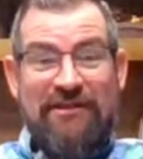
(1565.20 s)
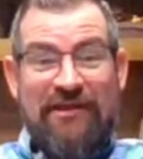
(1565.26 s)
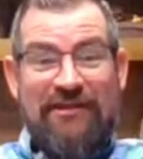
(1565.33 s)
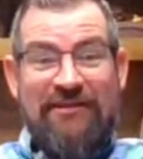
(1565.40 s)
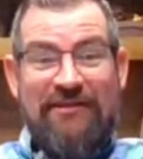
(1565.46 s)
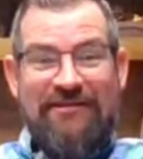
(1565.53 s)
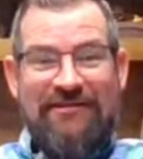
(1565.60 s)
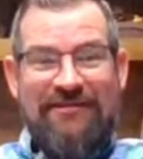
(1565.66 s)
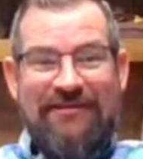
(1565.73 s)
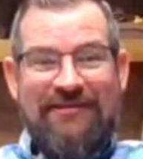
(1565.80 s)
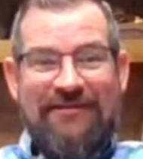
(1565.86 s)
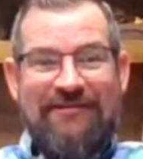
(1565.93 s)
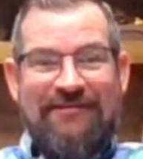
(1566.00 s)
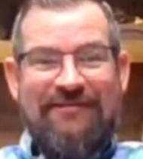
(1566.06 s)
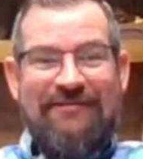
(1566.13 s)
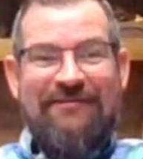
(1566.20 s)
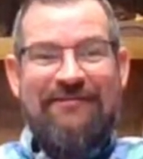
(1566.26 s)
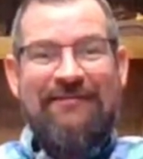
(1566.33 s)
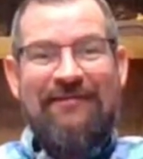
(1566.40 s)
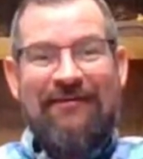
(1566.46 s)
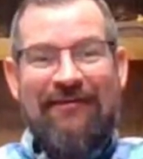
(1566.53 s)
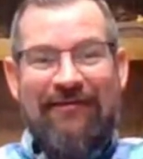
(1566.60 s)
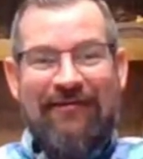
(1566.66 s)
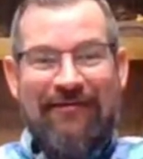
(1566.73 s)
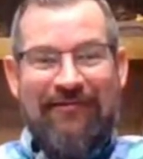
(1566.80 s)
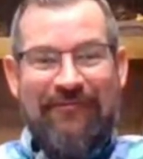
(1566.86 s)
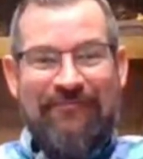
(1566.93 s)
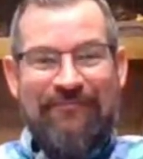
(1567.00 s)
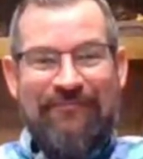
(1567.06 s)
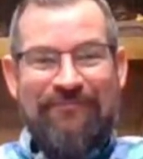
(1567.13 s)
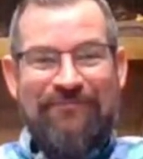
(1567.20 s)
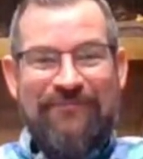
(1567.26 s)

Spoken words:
like he did, um,